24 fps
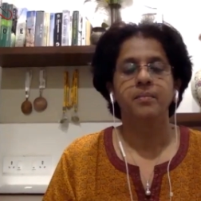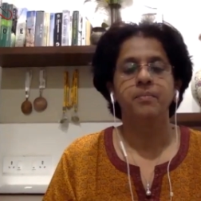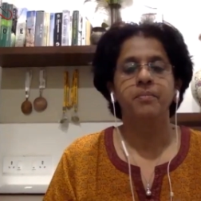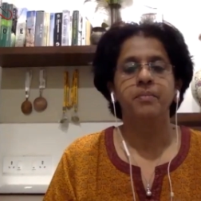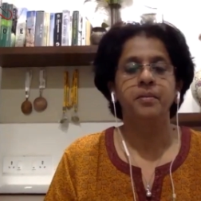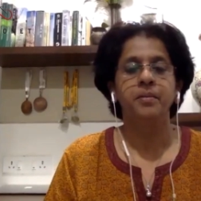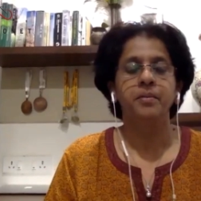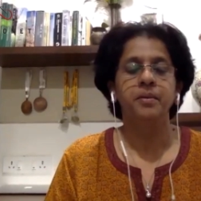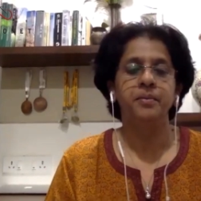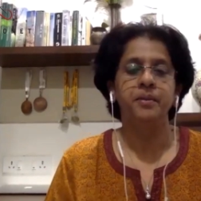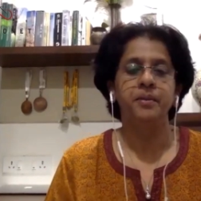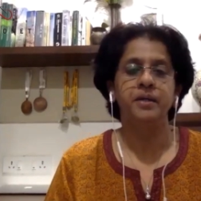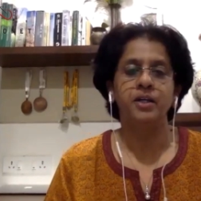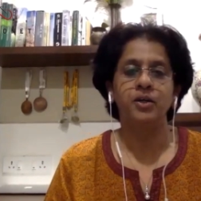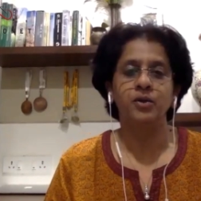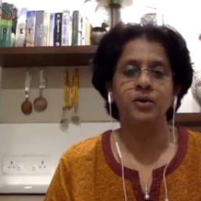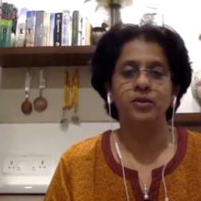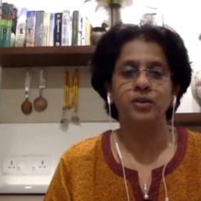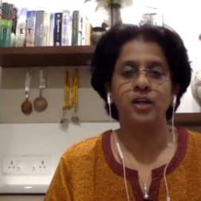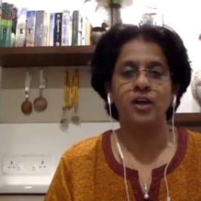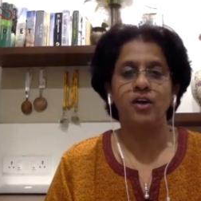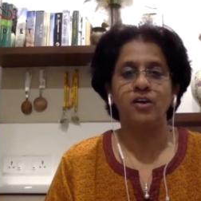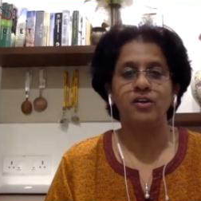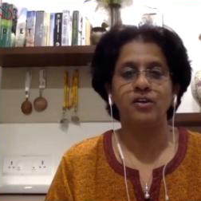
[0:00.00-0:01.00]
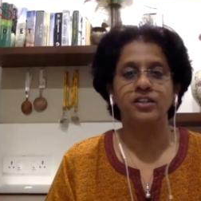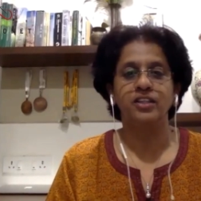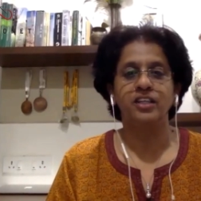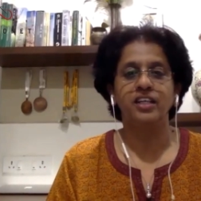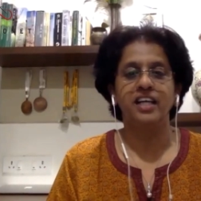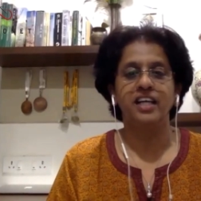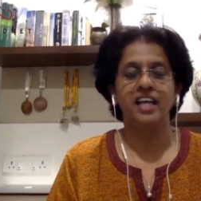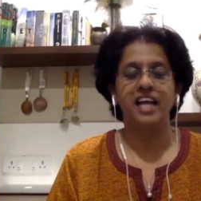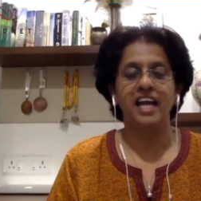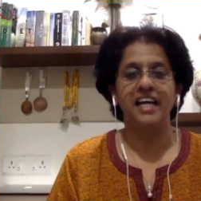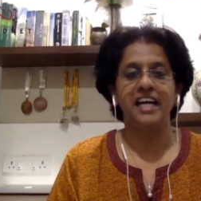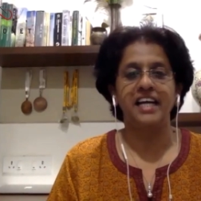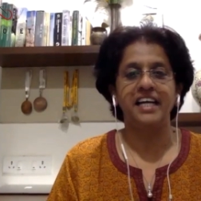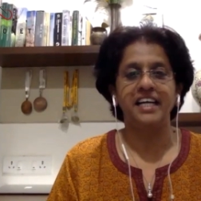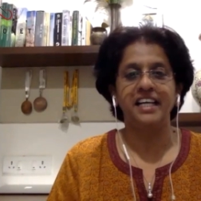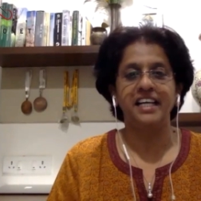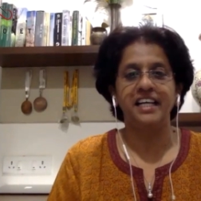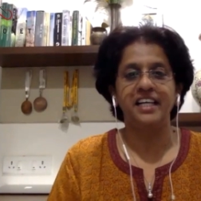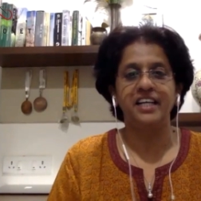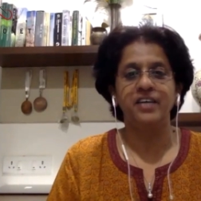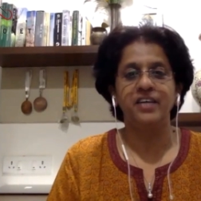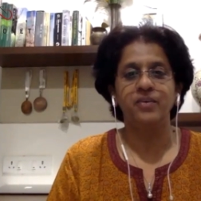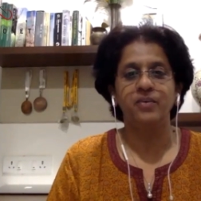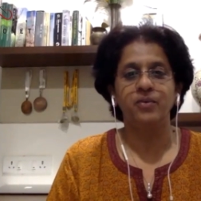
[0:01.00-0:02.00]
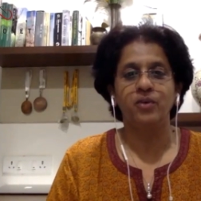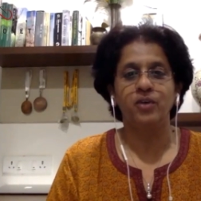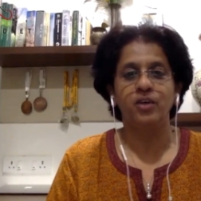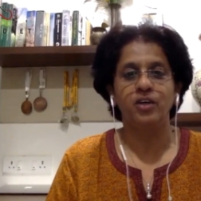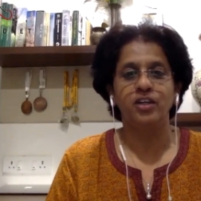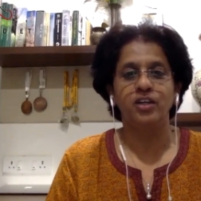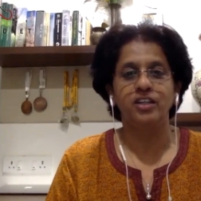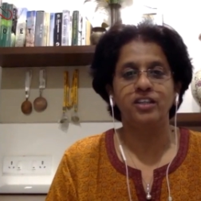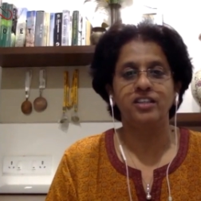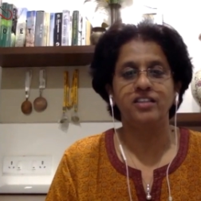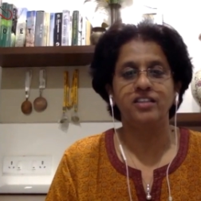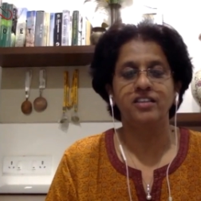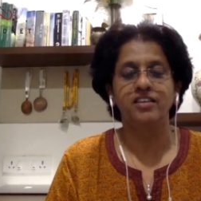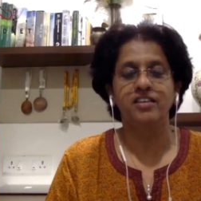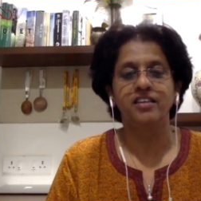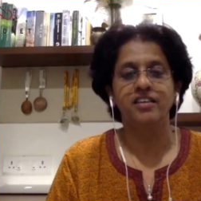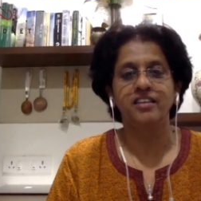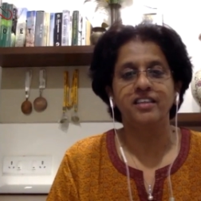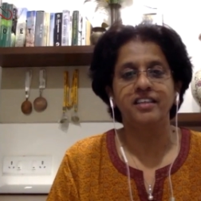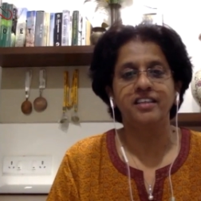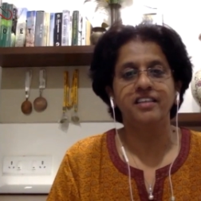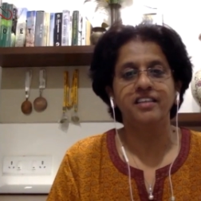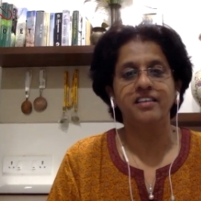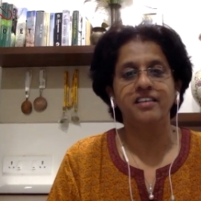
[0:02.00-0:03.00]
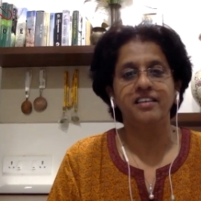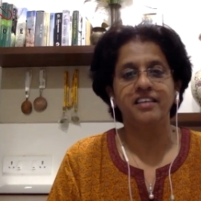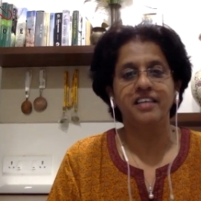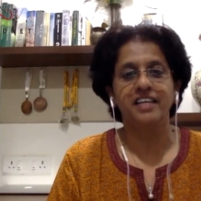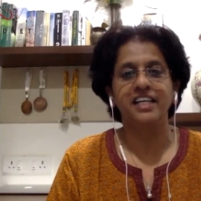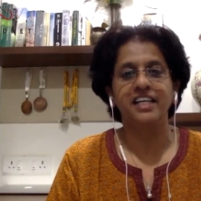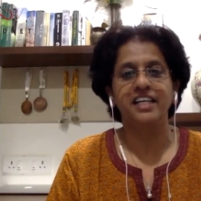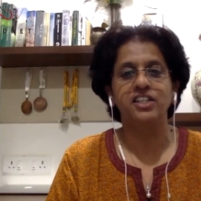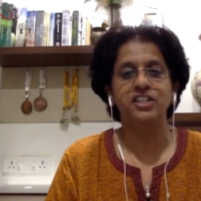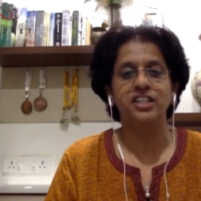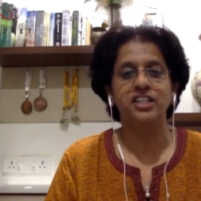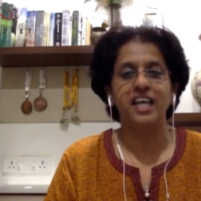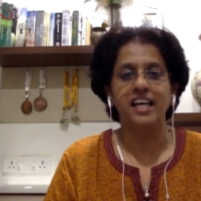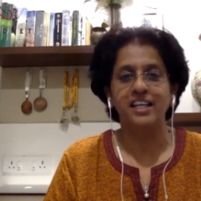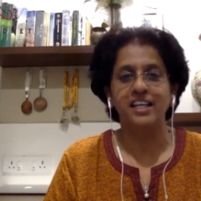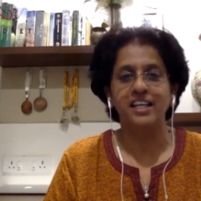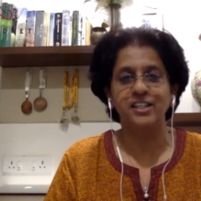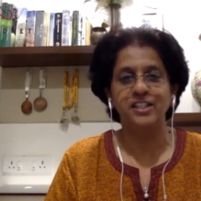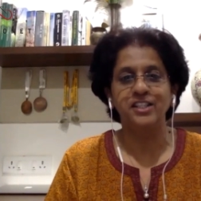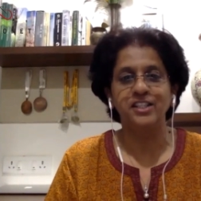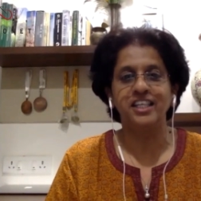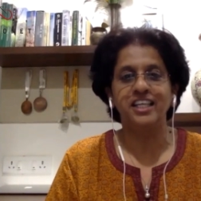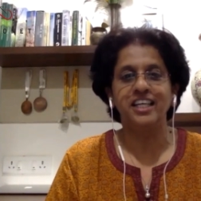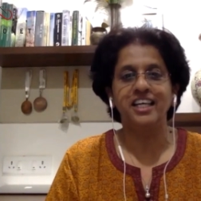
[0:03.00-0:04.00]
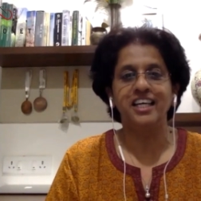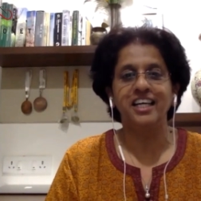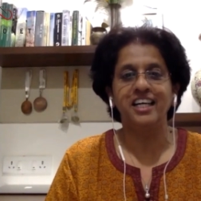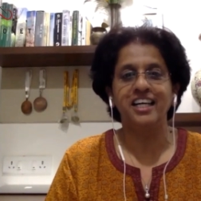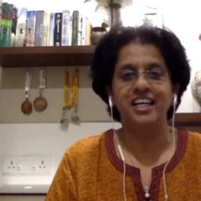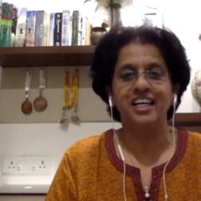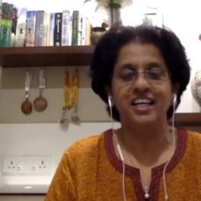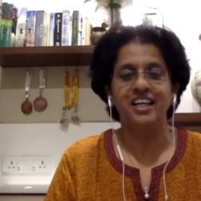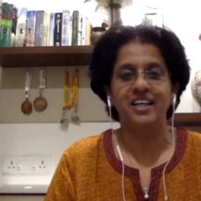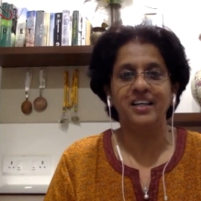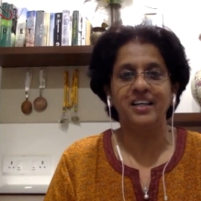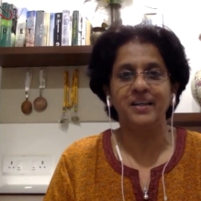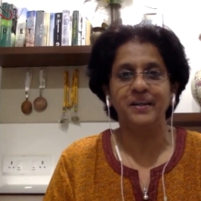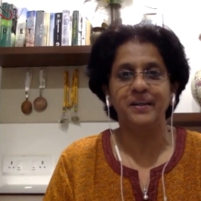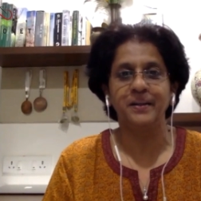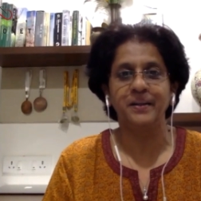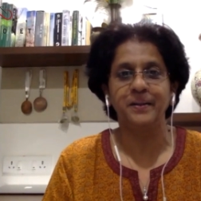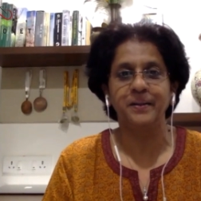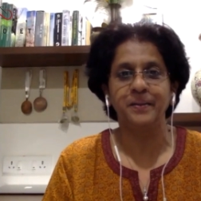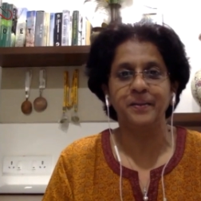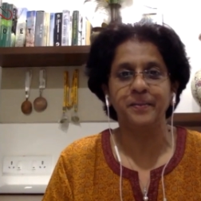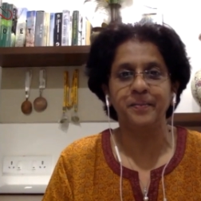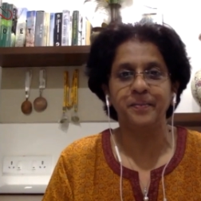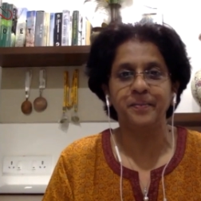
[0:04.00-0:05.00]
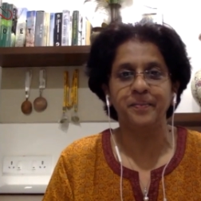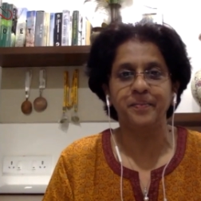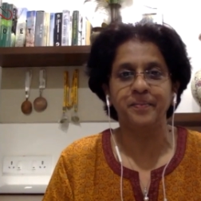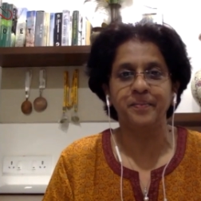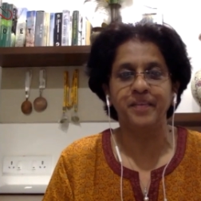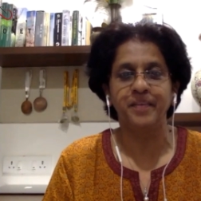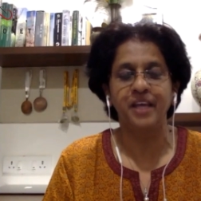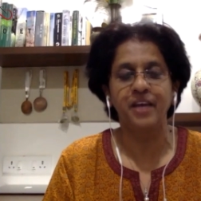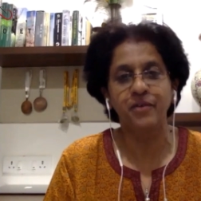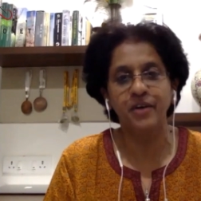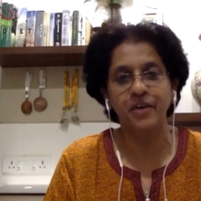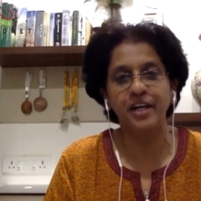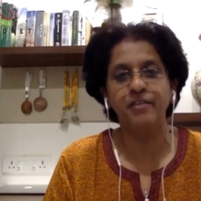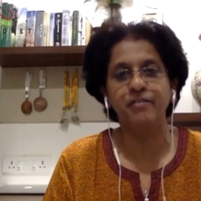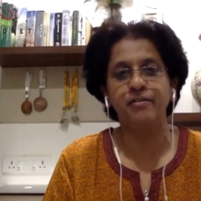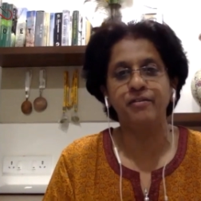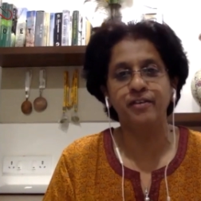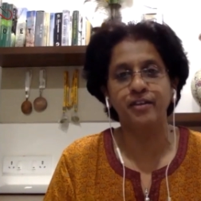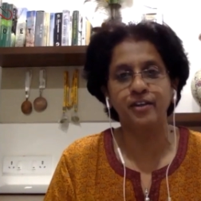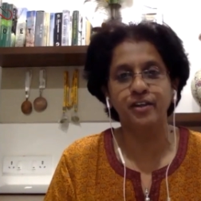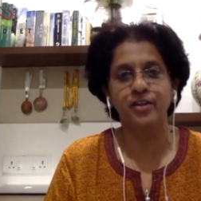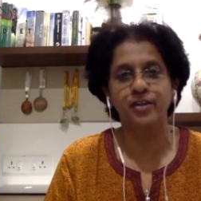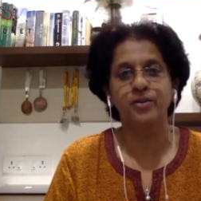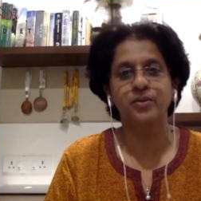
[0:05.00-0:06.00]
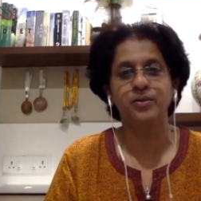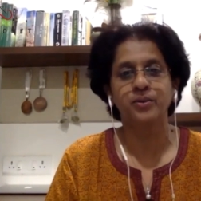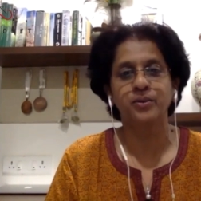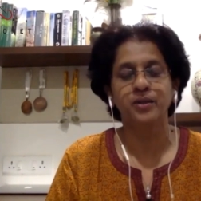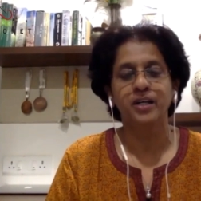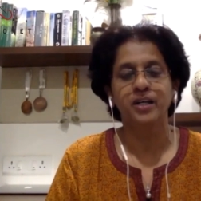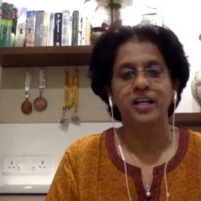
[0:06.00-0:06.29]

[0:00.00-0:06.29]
PBP 2019 was really a great challenging event for you.